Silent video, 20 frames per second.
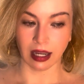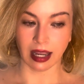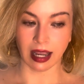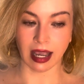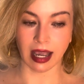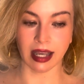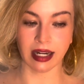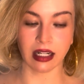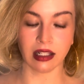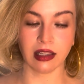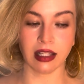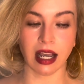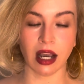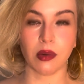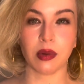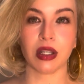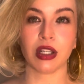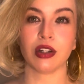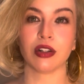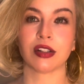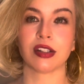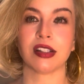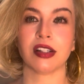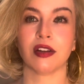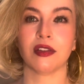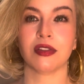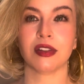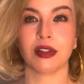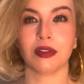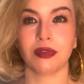and allowing
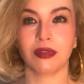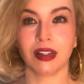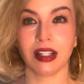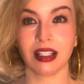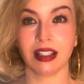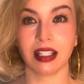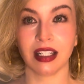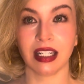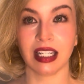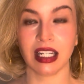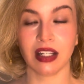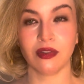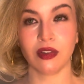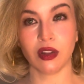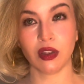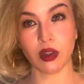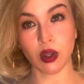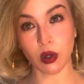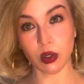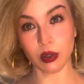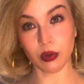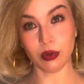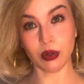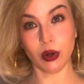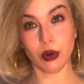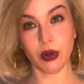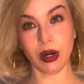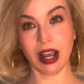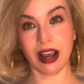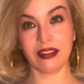yourself to feel it, even though you
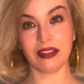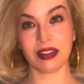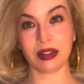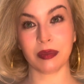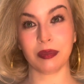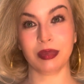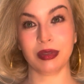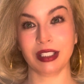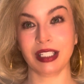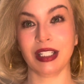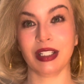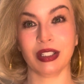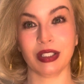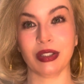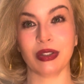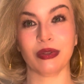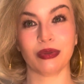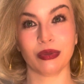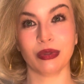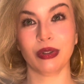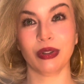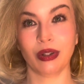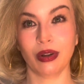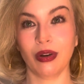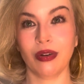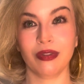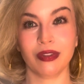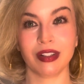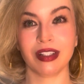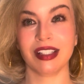don't have complete control
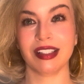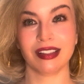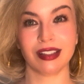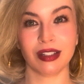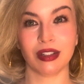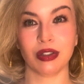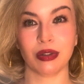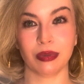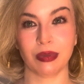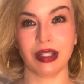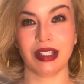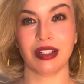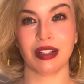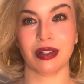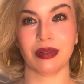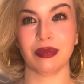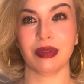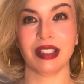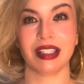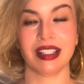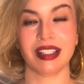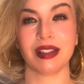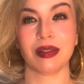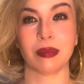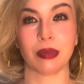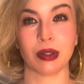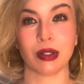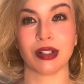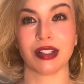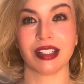over the situation with this
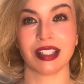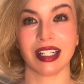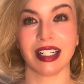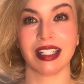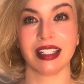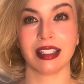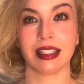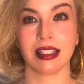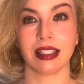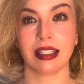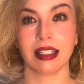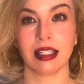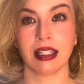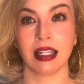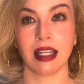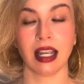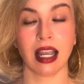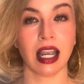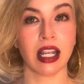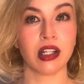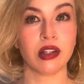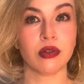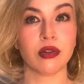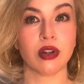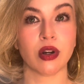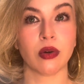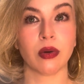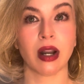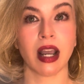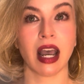person. And you
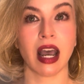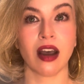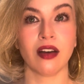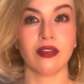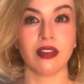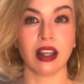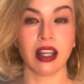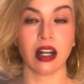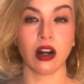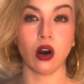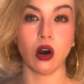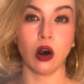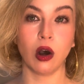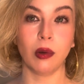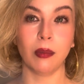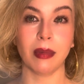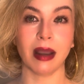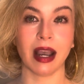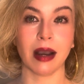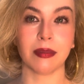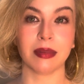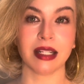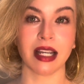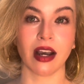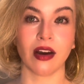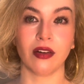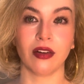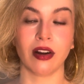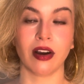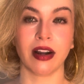don't have it all mapped
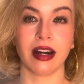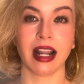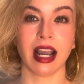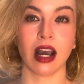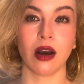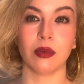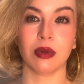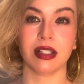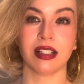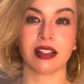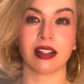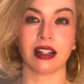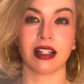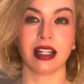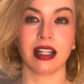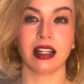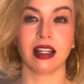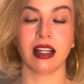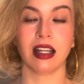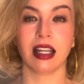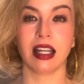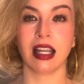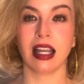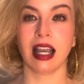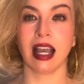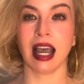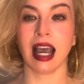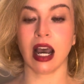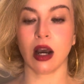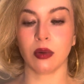out on how it's gonna
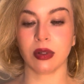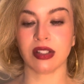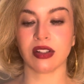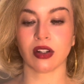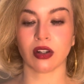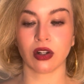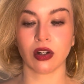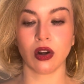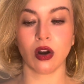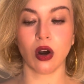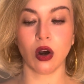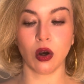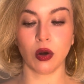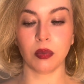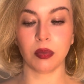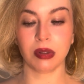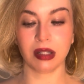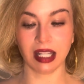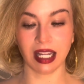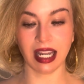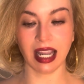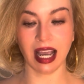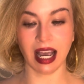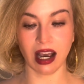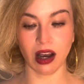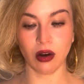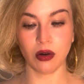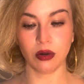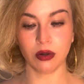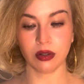all play
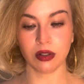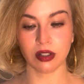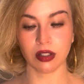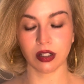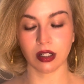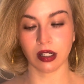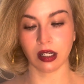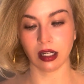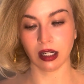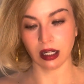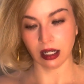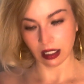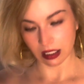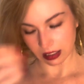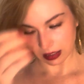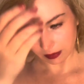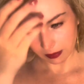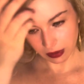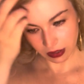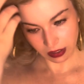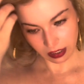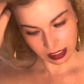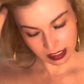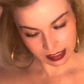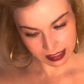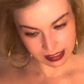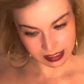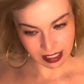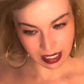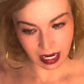out. Spirit
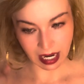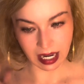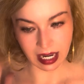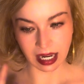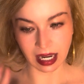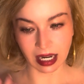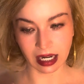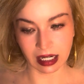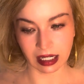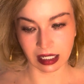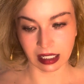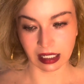is saying